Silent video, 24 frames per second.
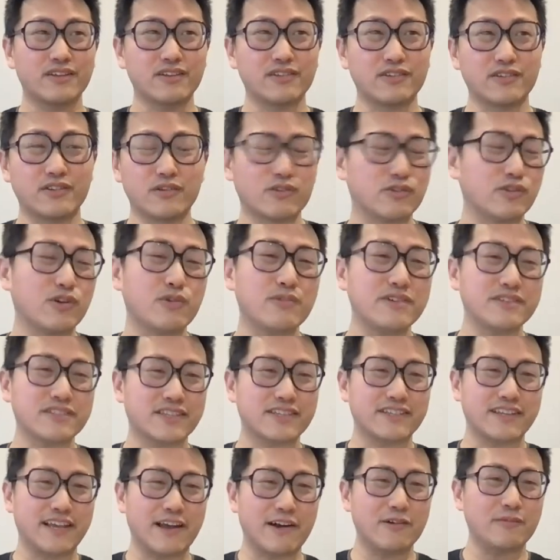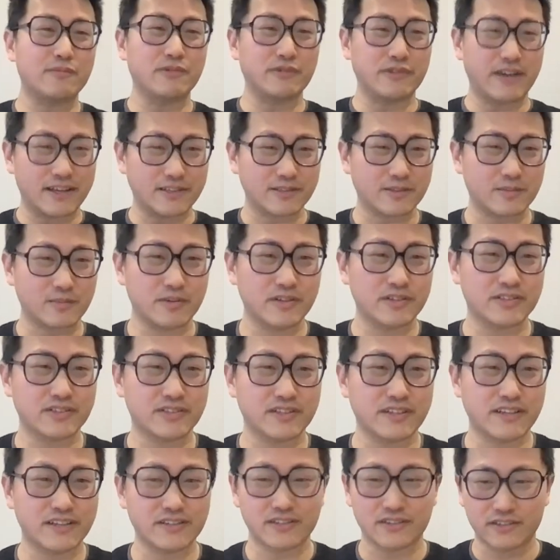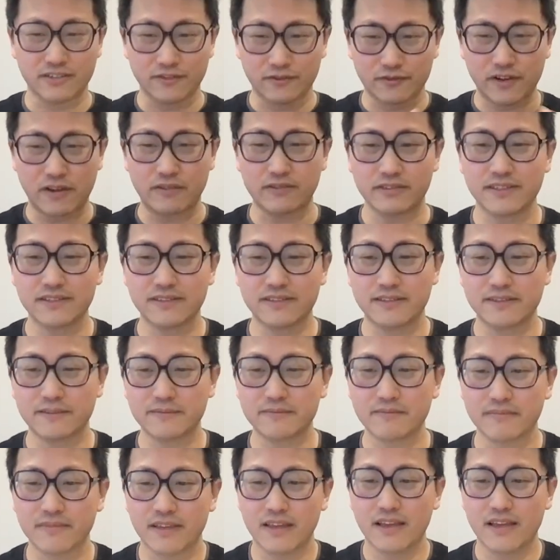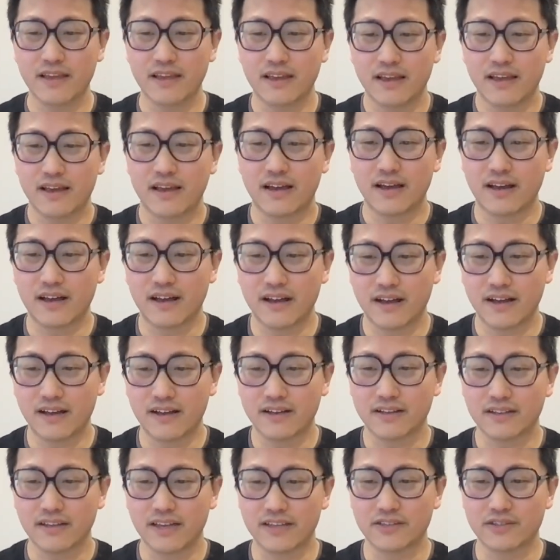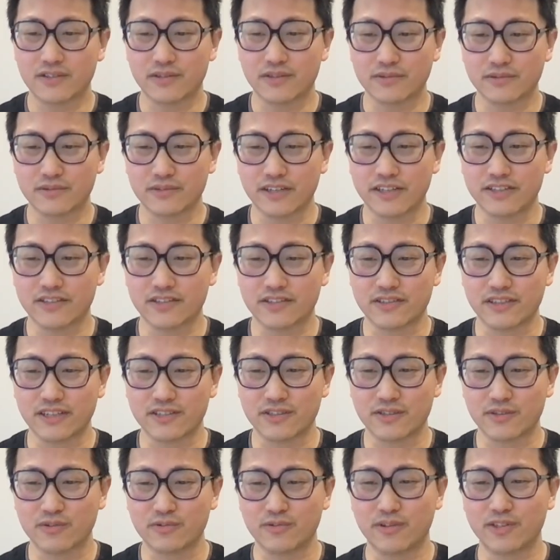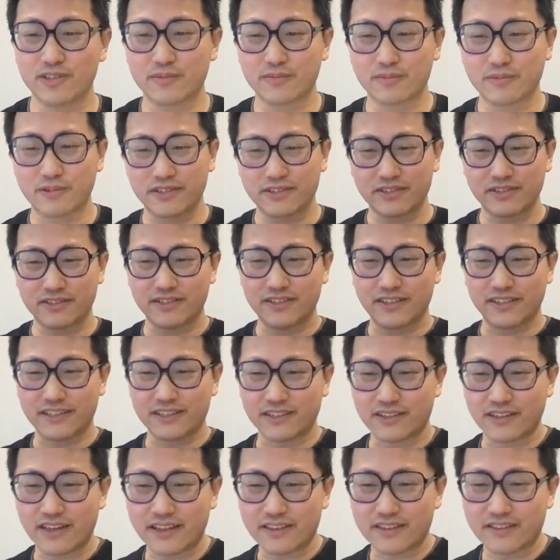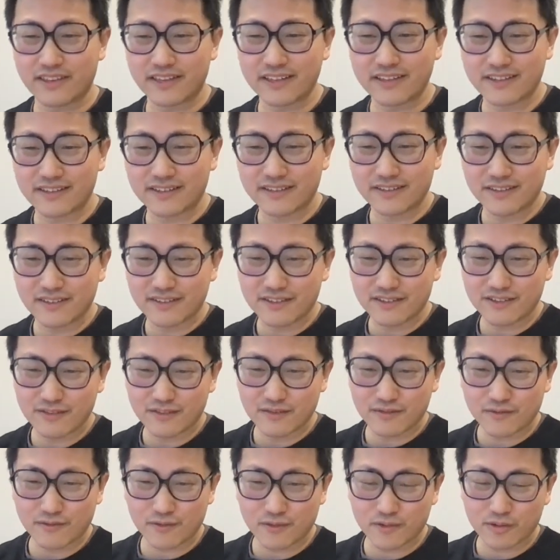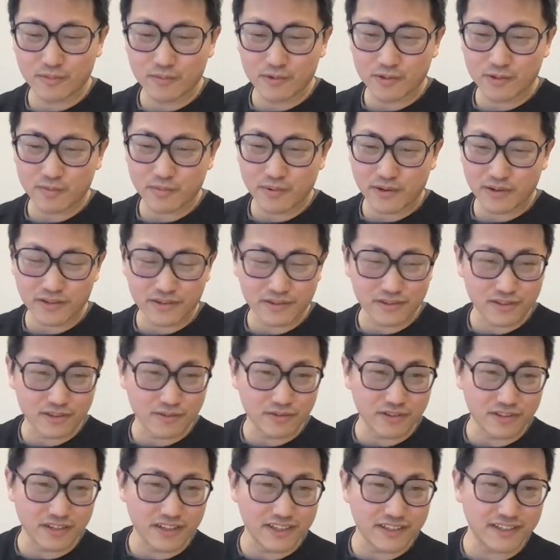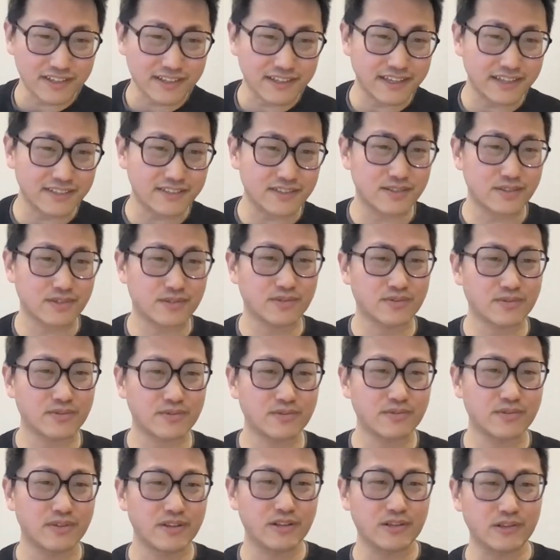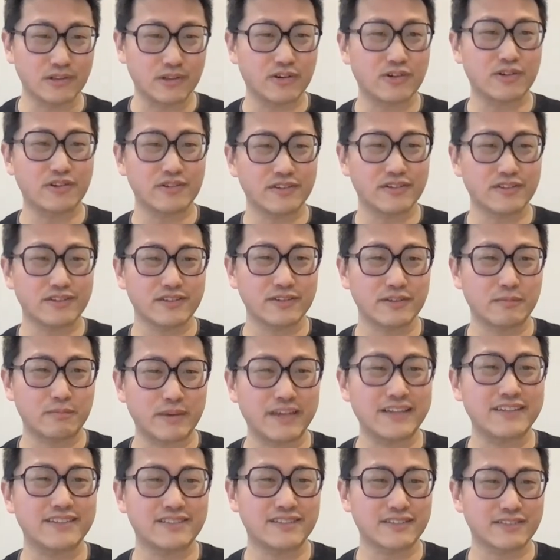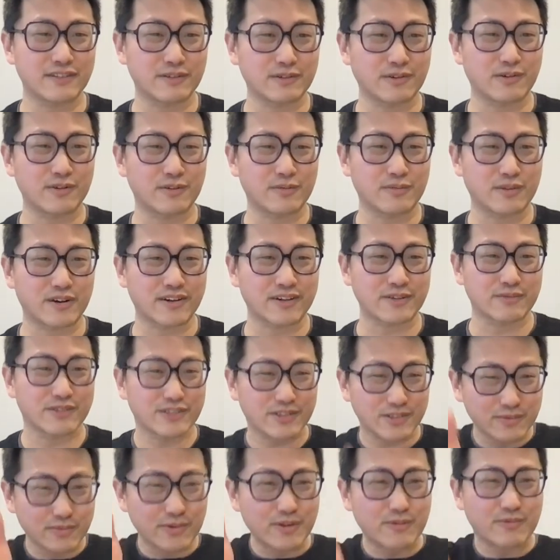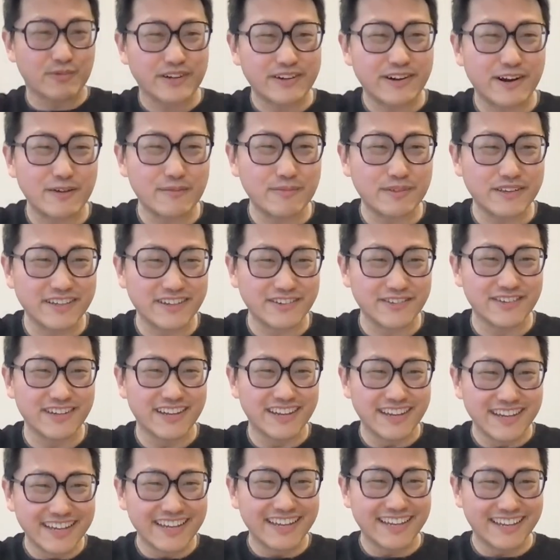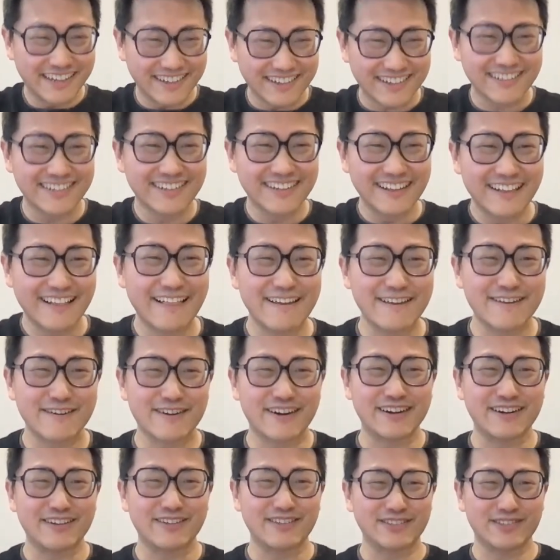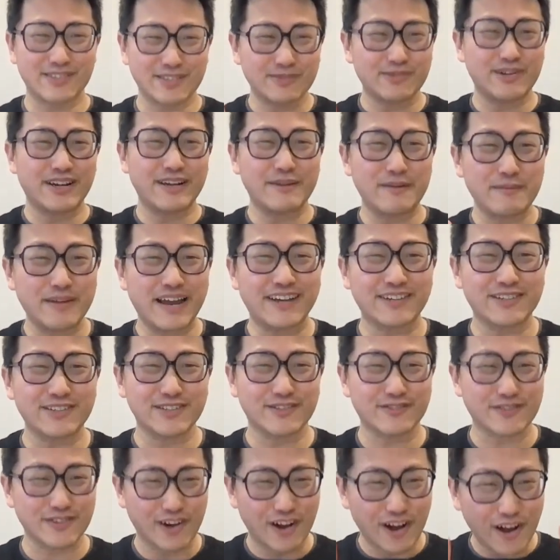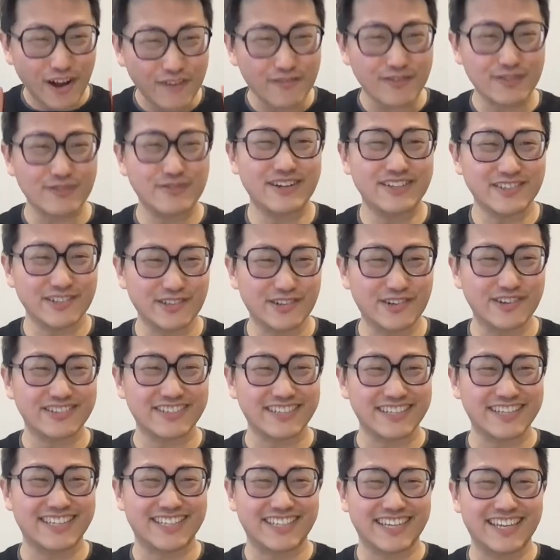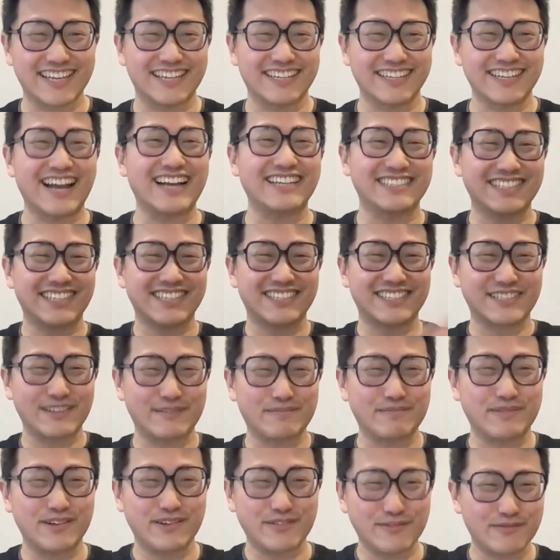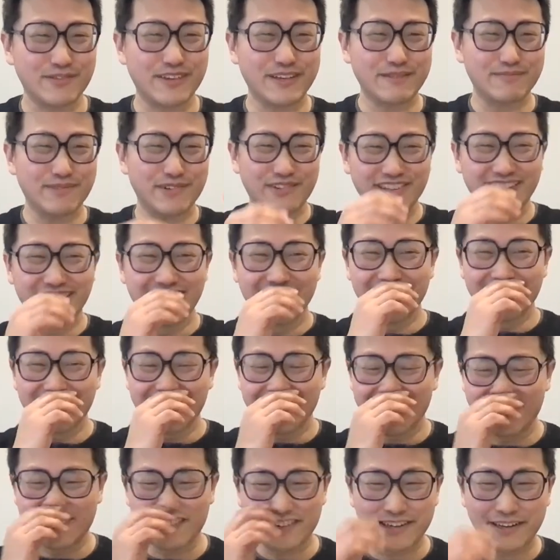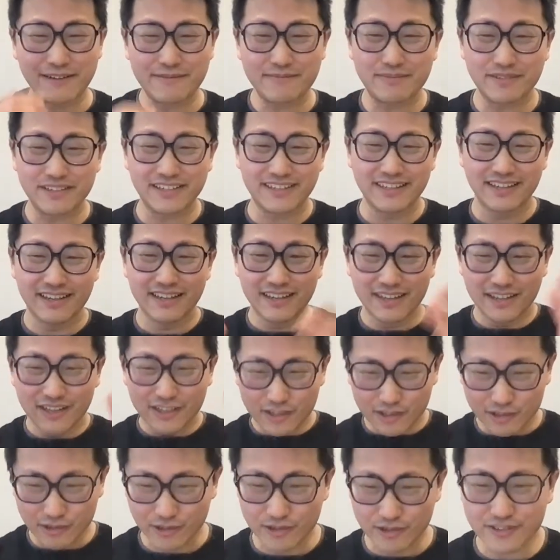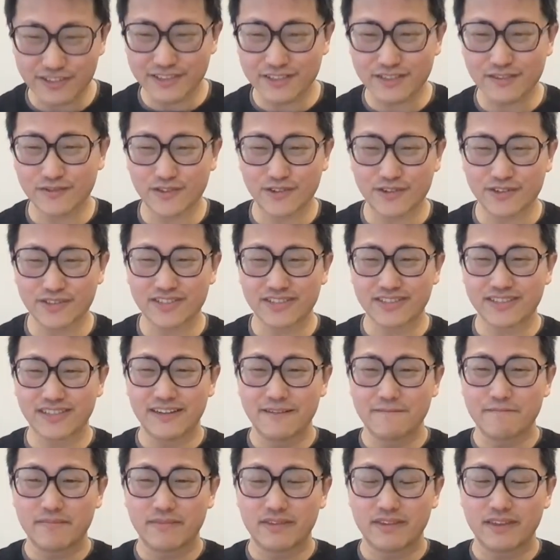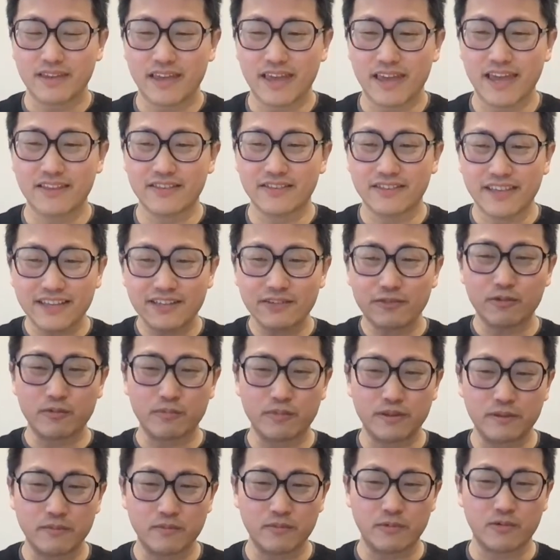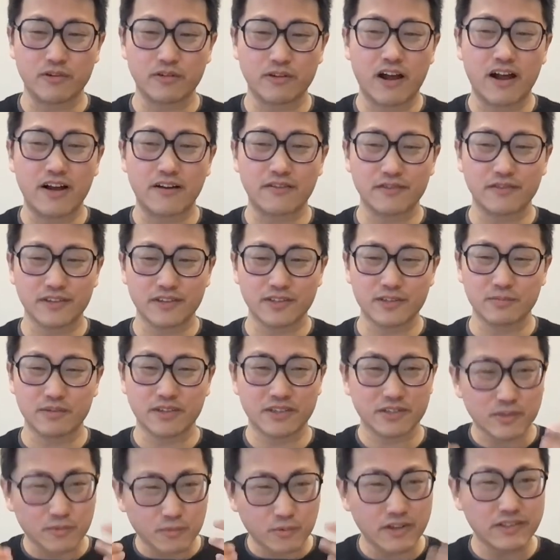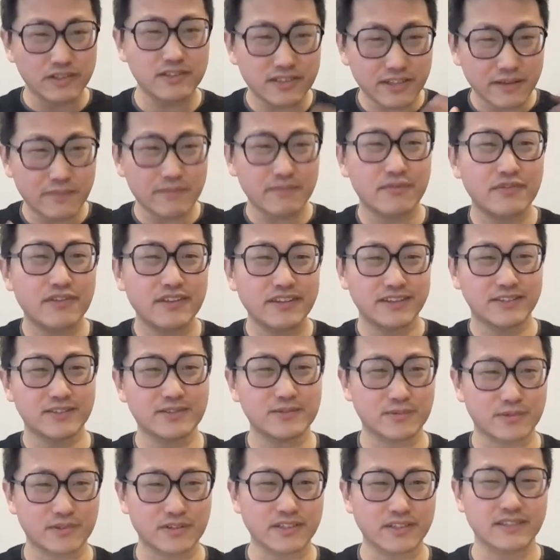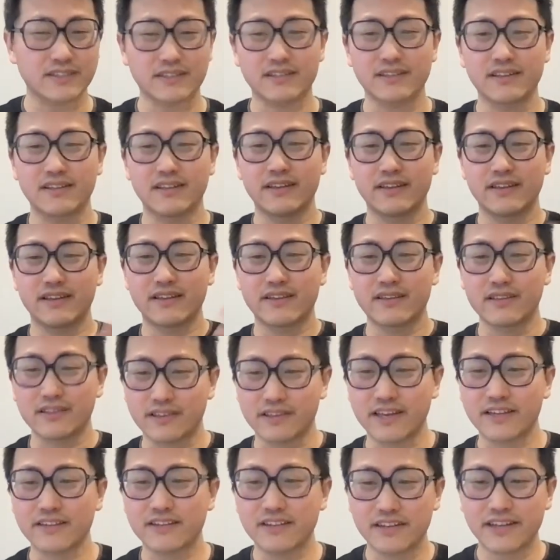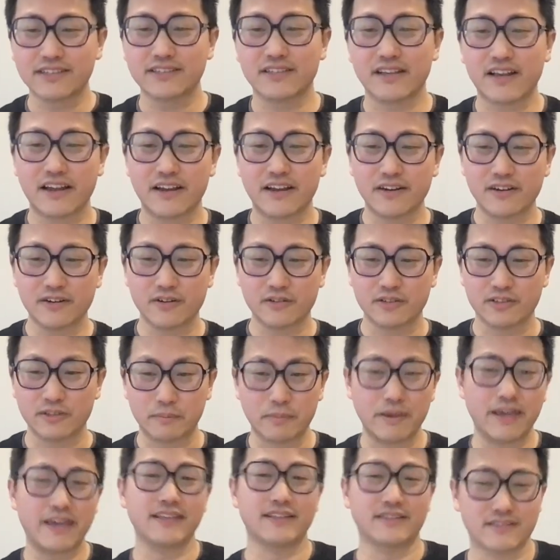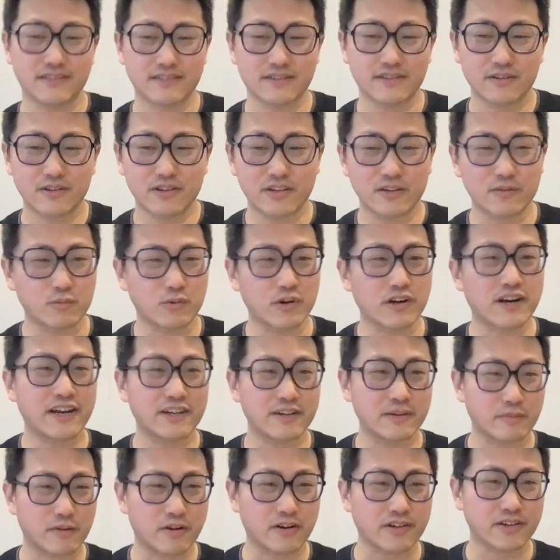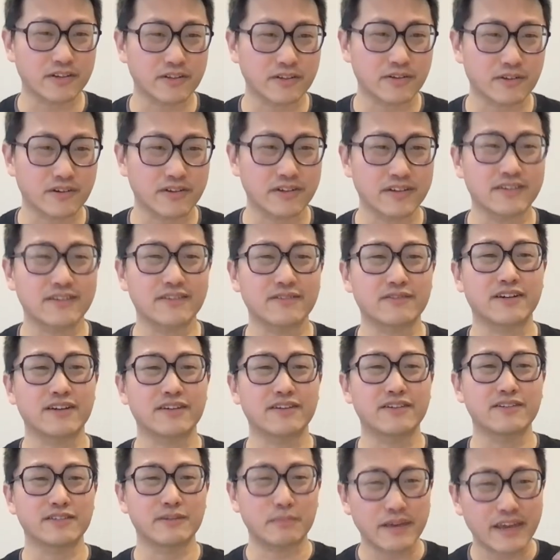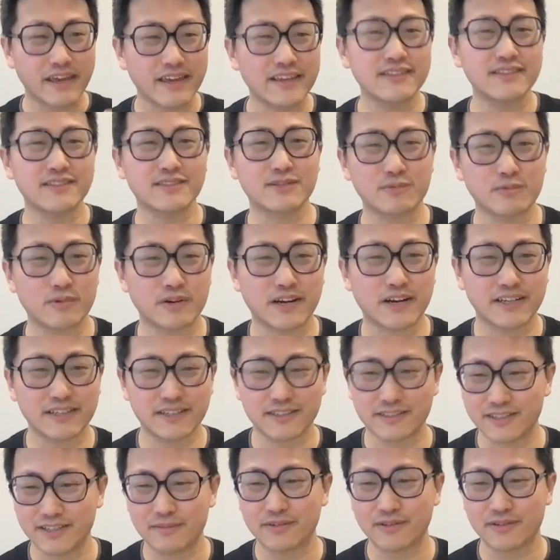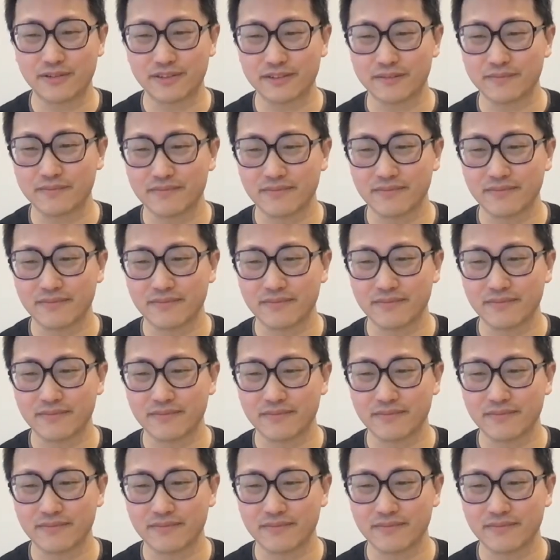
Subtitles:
No one's going to help you as much than the founding team. And so it's a nuanced question. Like, I think for the most part, you need to get to learn the basics of go-to-market, which is what we're helping you here. Right? This is why it matters for everyone to learn this, not just a few people in your company. Learn this first. And then it will be more obvious, because once something is working, then the next hire depends on what kind of market you're in, right? Depends what kind of team you're in.